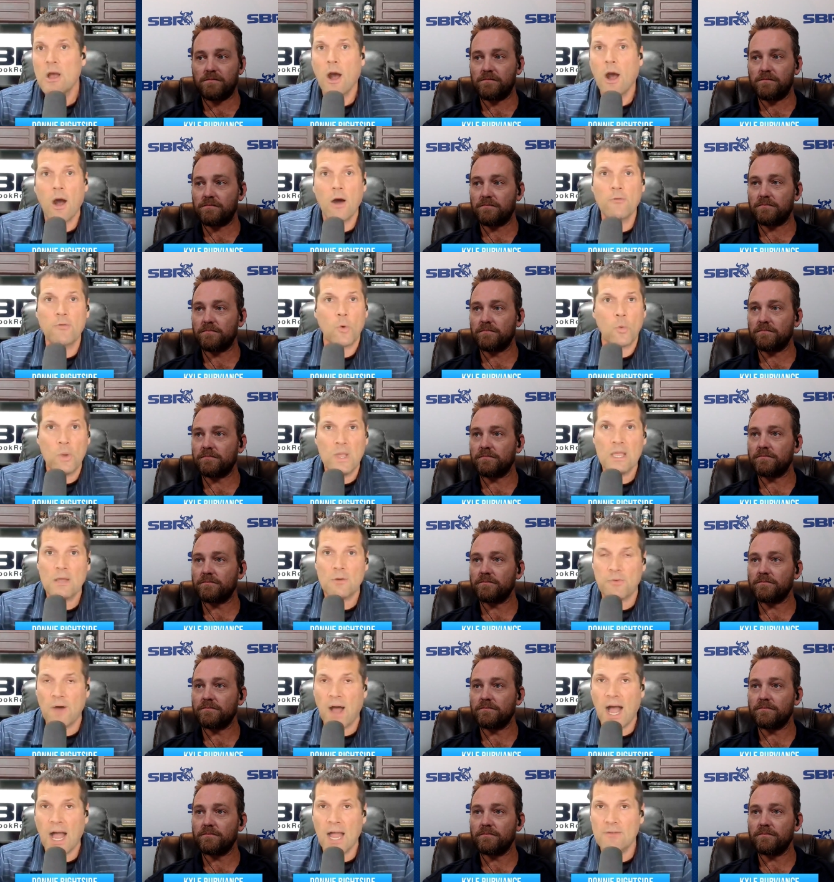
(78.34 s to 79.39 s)
Speaker 1: of week
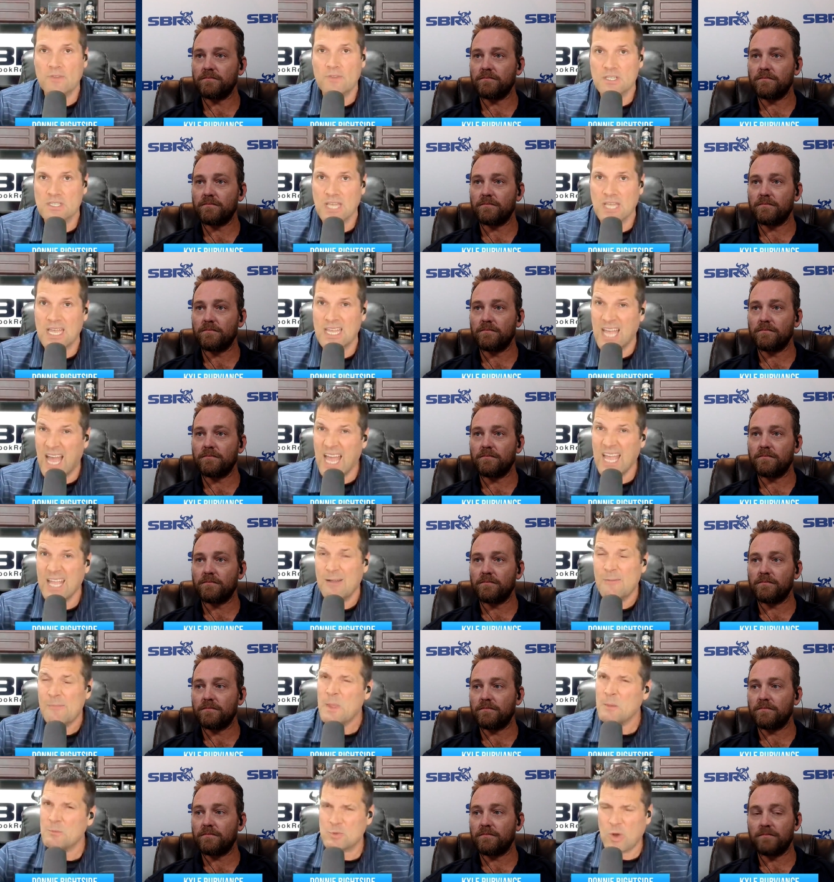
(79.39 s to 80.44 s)
five to say, hey,
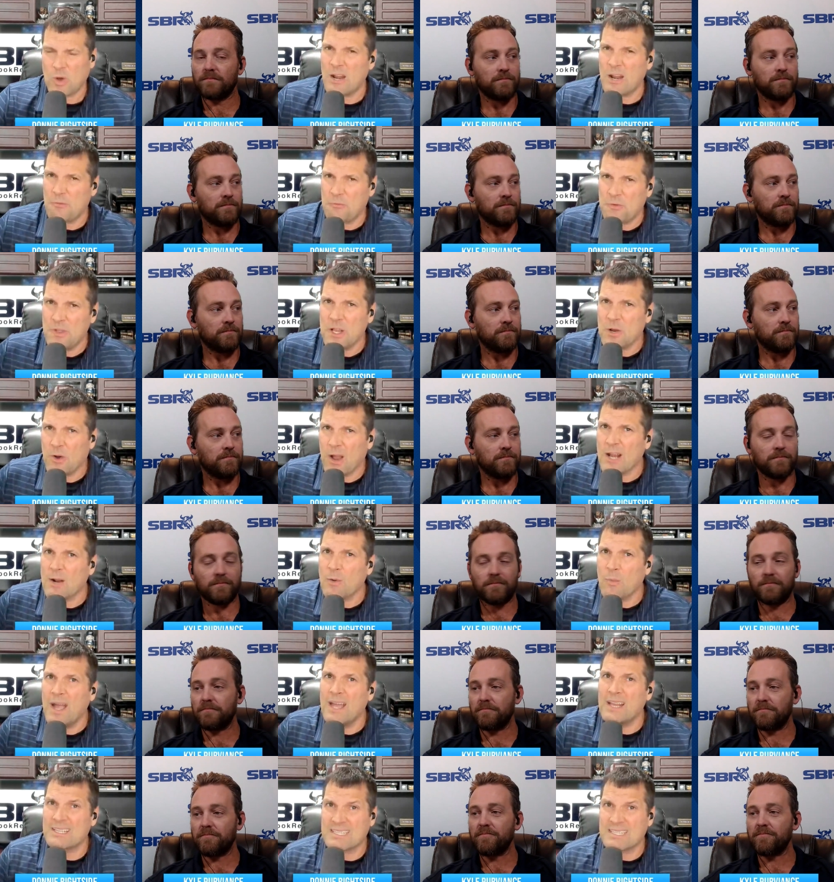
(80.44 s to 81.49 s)
I'm trying to figure out a
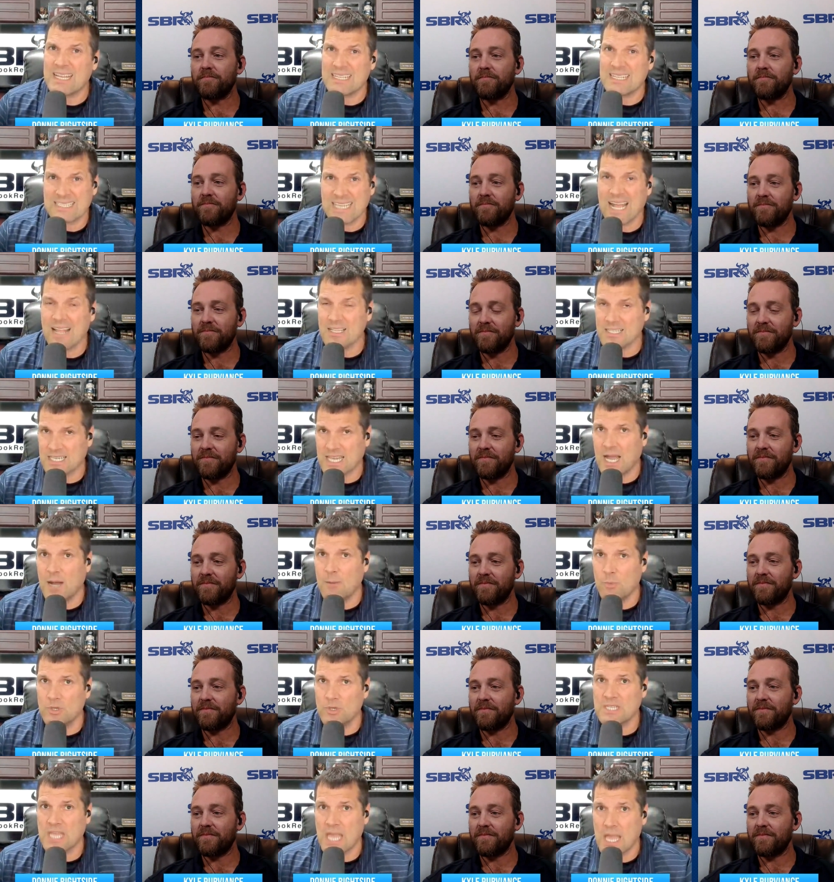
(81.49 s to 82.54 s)
way to take a Dallas
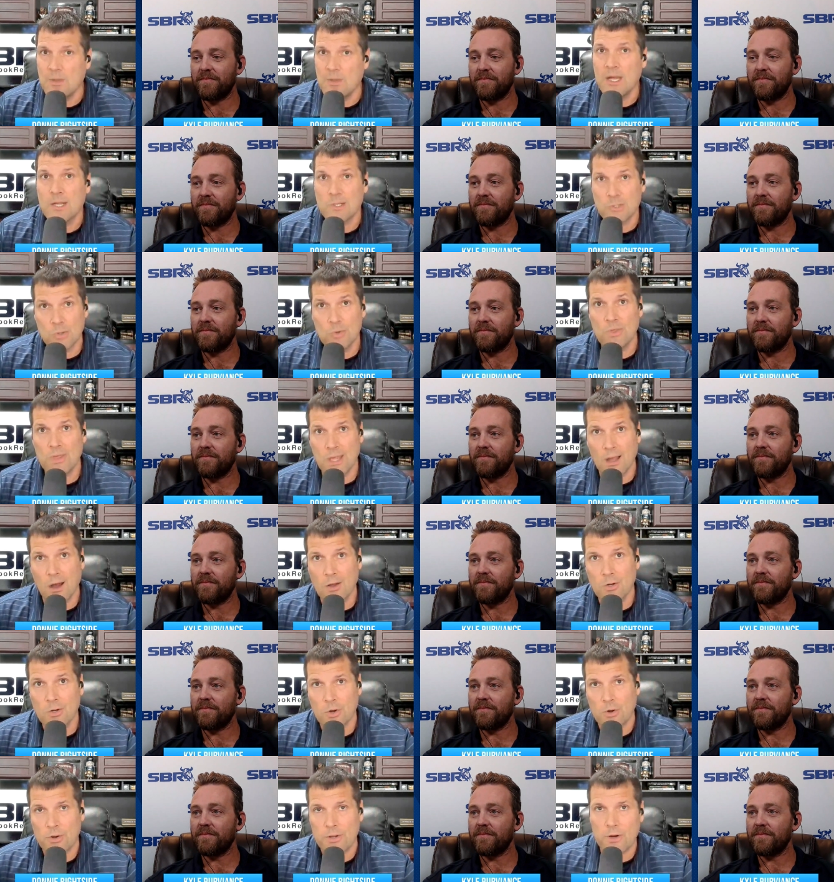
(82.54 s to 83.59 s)
Cowboys game to the
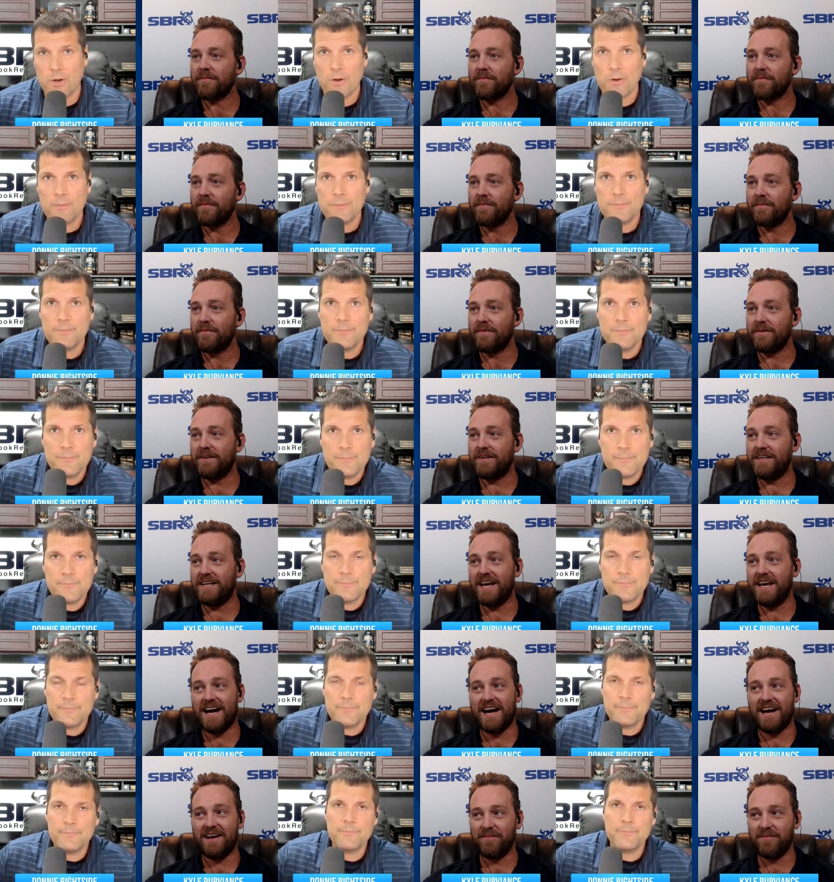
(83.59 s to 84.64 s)
under here.
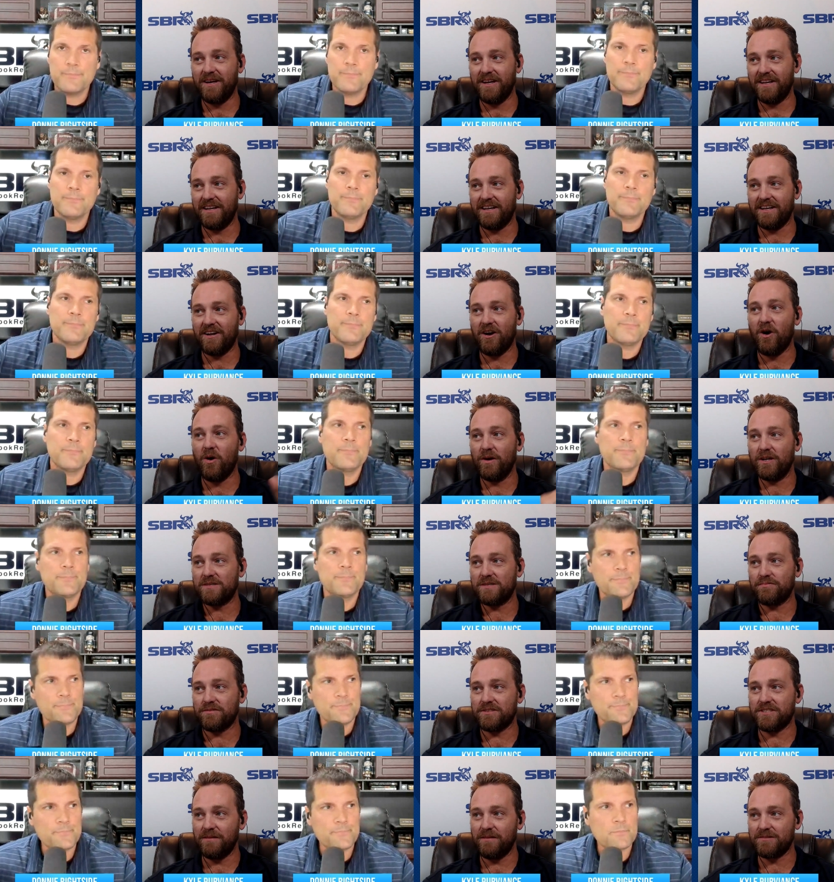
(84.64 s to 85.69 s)
Speaker 2: Yeah, I mean, it always
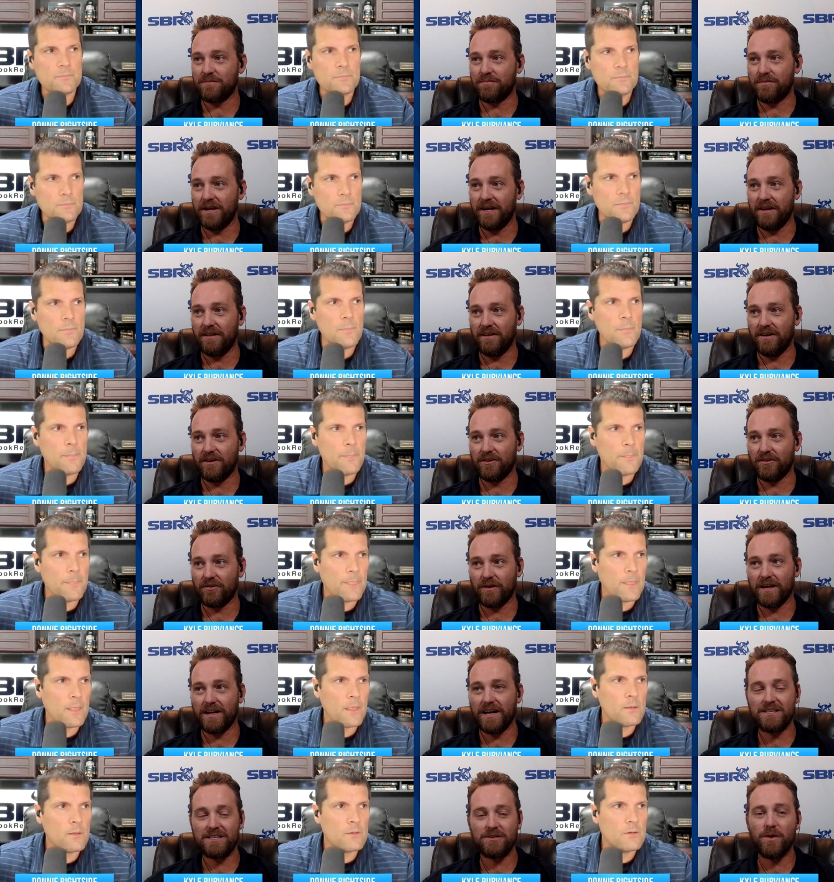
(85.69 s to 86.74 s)
seems to play to the under,
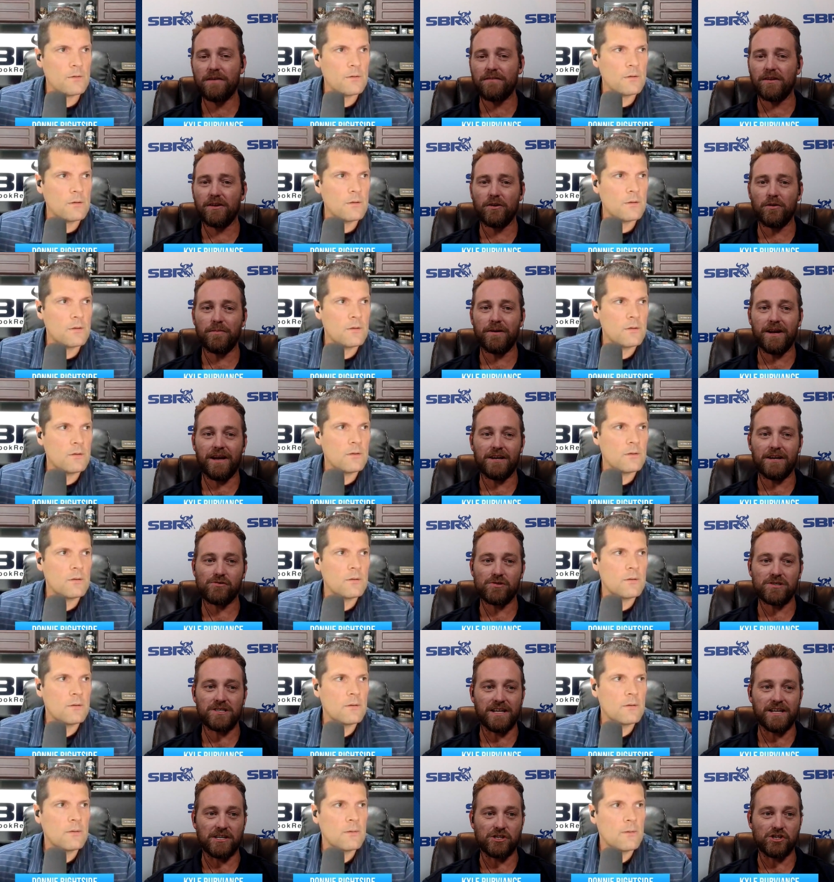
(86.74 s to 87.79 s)
right? I do have a little bit of
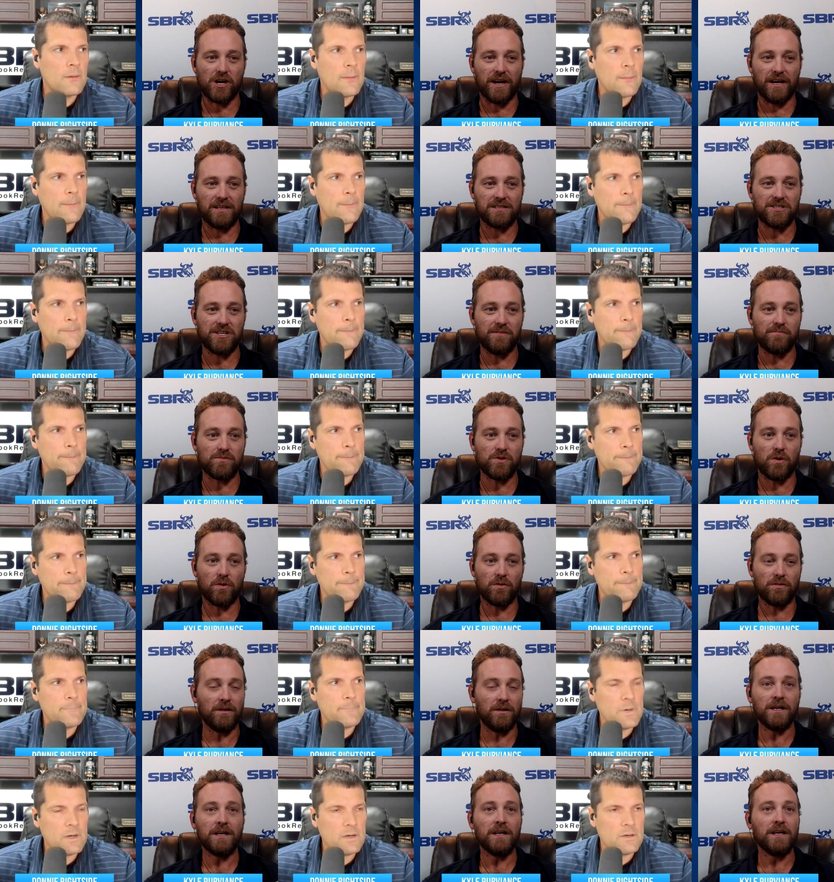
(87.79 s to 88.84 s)
interest in that Giants team
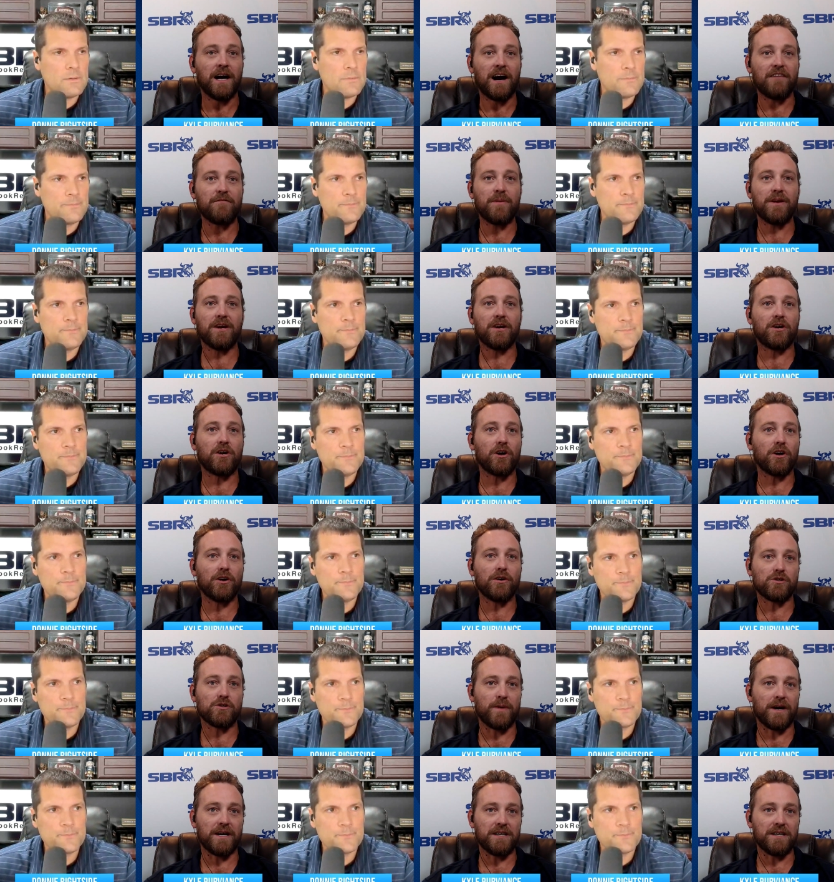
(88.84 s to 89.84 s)
total. I've been encouraged by